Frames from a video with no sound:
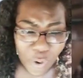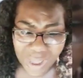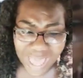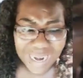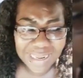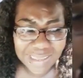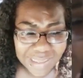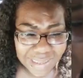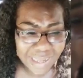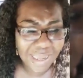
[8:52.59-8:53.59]
work out in the
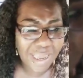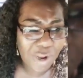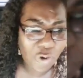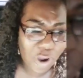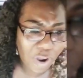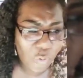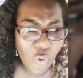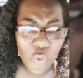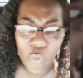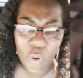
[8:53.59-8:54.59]
sun or
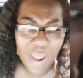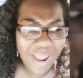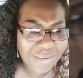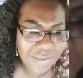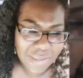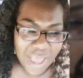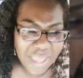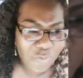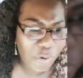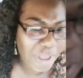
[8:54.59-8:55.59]
who
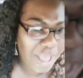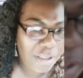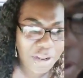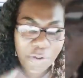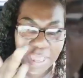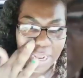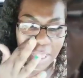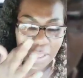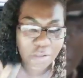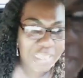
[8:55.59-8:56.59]
exercise, work out, you know,
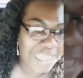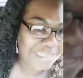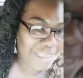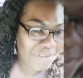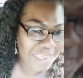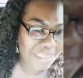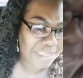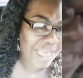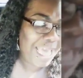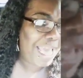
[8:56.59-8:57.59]
any of those activities
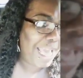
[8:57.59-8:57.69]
